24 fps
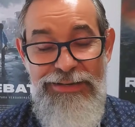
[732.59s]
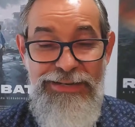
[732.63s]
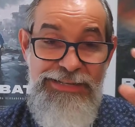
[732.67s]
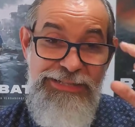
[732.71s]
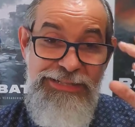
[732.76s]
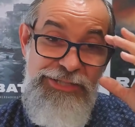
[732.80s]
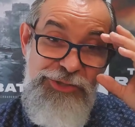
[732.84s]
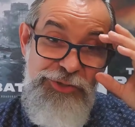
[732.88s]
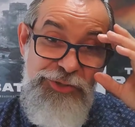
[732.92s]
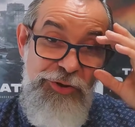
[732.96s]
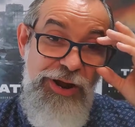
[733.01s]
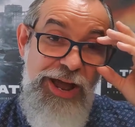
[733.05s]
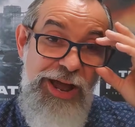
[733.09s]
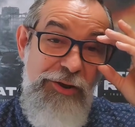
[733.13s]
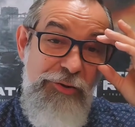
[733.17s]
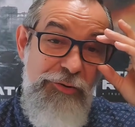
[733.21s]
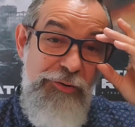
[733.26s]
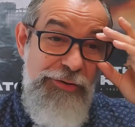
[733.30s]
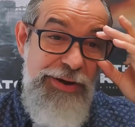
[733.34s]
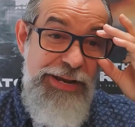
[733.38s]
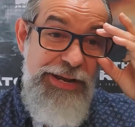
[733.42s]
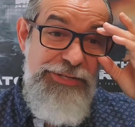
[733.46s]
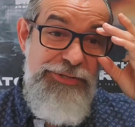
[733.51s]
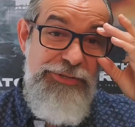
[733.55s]
Strong and
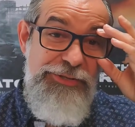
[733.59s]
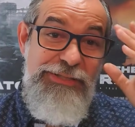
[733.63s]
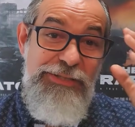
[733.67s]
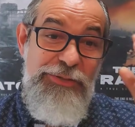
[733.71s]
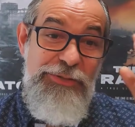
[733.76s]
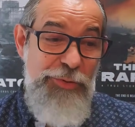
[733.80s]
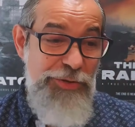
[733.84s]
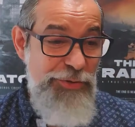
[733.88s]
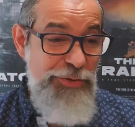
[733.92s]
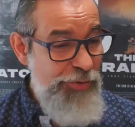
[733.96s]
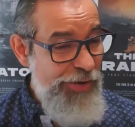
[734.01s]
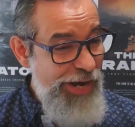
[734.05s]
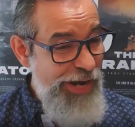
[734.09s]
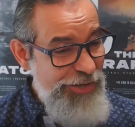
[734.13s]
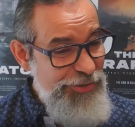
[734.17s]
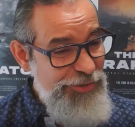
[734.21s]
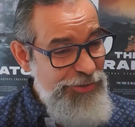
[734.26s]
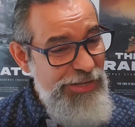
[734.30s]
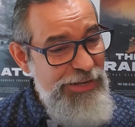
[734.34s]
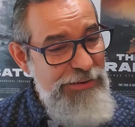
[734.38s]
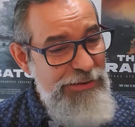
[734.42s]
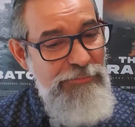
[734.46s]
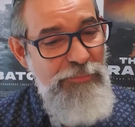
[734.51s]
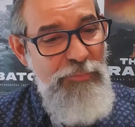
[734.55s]
courageous is when you're
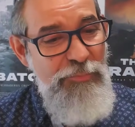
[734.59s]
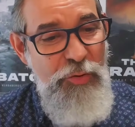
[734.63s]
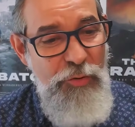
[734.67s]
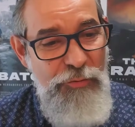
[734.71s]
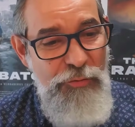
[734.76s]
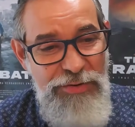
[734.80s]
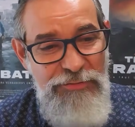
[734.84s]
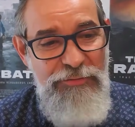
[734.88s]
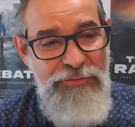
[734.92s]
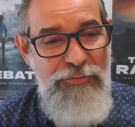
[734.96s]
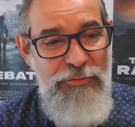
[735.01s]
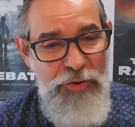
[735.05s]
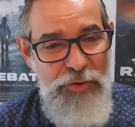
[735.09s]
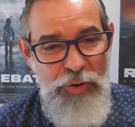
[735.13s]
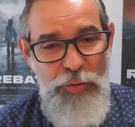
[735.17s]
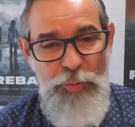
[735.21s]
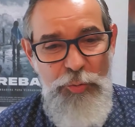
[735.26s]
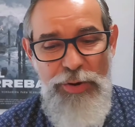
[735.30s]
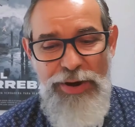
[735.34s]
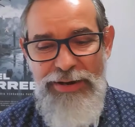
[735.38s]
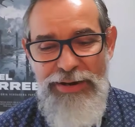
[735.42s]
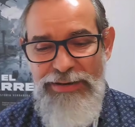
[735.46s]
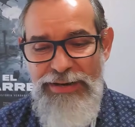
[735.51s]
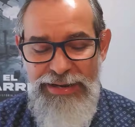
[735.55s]
actually moving
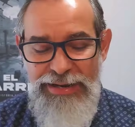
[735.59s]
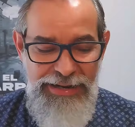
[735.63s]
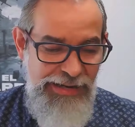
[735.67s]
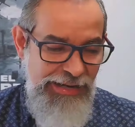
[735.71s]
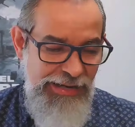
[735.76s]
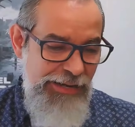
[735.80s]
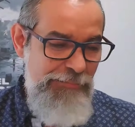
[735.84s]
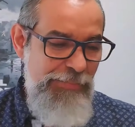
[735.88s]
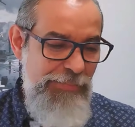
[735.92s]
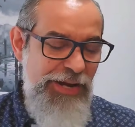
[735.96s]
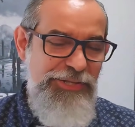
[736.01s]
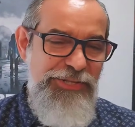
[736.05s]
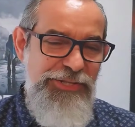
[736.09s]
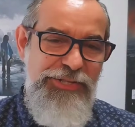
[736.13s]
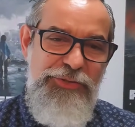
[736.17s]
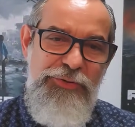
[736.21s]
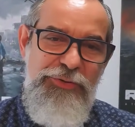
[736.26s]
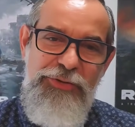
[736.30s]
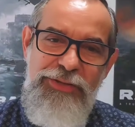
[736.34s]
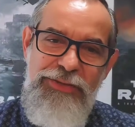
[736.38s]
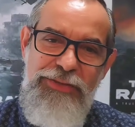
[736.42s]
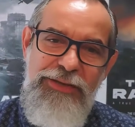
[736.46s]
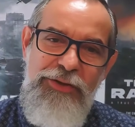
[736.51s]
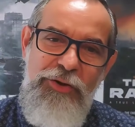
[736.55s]
forward. Imagine you
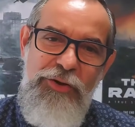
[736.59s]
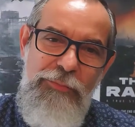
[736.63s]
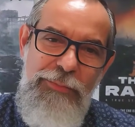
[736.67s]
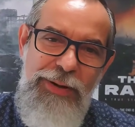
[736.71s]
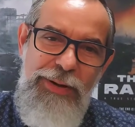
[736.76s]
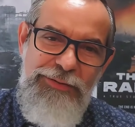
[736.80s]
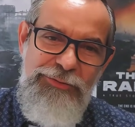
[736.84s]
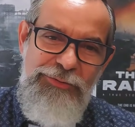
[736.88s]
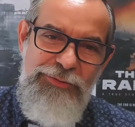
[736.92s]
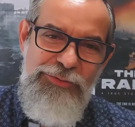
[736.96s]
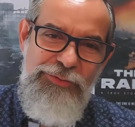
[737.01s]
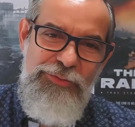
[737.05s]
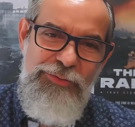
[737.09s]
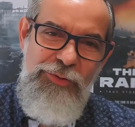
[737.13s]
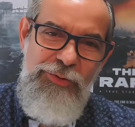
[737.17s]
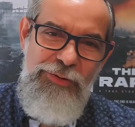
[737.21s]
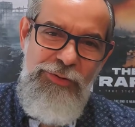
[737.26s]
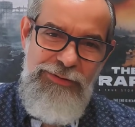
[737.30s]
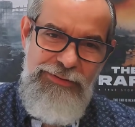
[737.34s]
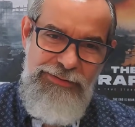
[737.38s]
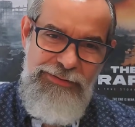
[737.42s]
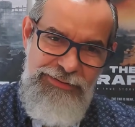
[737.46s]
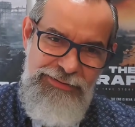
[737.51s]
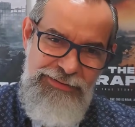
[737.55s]
didn't go back to school.